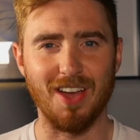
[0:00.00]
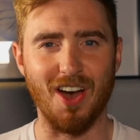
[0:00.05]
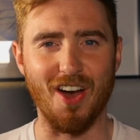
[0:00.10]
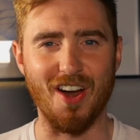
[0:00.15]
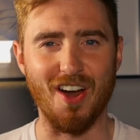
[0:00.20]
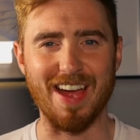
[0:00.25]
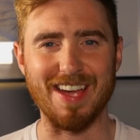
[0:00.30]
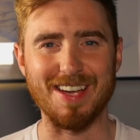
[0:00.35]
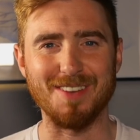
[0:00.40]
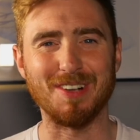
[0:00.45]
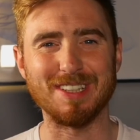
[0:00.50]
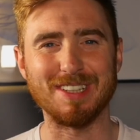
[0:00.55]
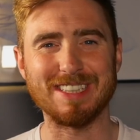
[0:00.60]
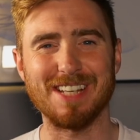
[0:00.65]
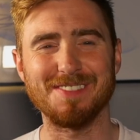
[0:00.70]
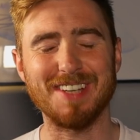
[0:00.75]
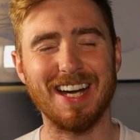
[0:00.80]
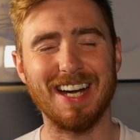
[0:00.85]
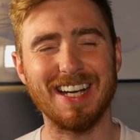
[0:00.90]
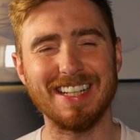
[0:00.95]
All right, what's
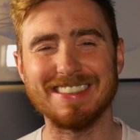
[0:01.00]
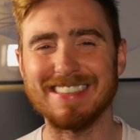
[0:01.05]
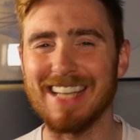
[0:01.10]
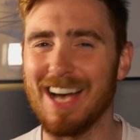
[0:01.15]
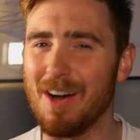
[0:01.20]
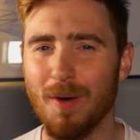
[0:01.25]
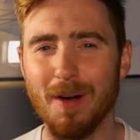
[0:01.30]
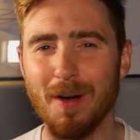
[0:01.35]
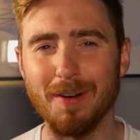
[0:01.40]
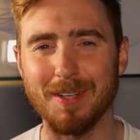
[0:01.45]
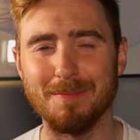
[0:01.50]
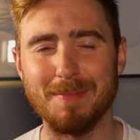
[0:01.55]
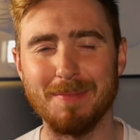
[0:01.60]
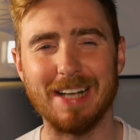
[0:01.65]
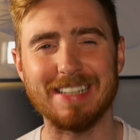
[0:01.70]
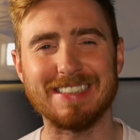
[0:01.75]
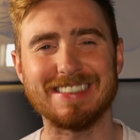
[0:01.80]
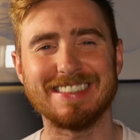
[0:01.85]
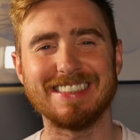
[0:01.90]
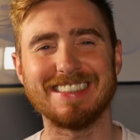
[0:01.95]
up guys, and welcome
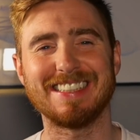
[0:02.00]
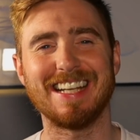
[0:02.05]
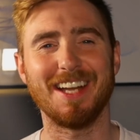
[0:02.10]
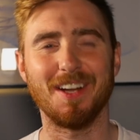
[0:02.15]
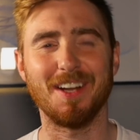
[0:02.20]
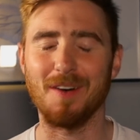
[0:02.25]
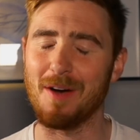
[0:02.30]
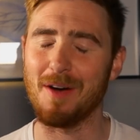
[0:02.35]
back to the channel,